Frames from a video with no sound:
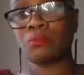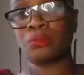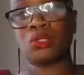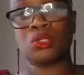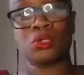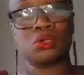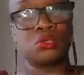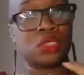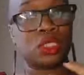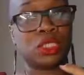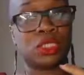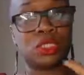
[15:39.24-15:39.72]

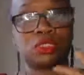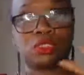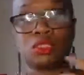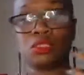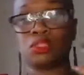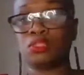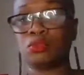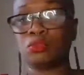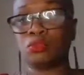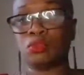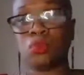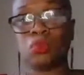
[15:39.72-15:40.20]
goodies, the
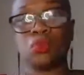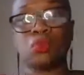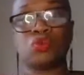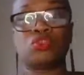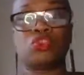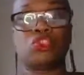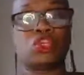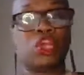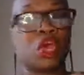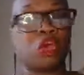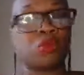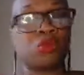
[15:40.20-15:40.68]

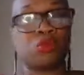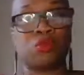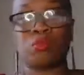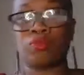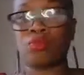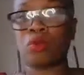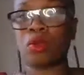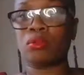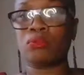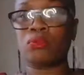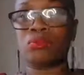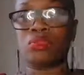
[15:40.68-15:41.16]
support, journal
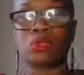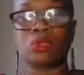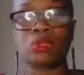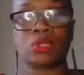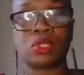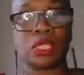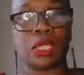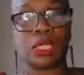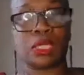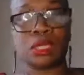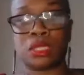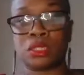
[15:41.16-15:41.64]
prompts, all
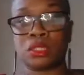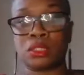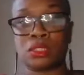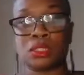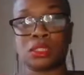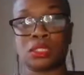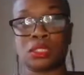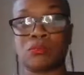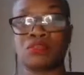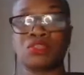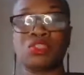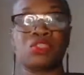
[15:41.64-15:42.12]
of that kind of stuff,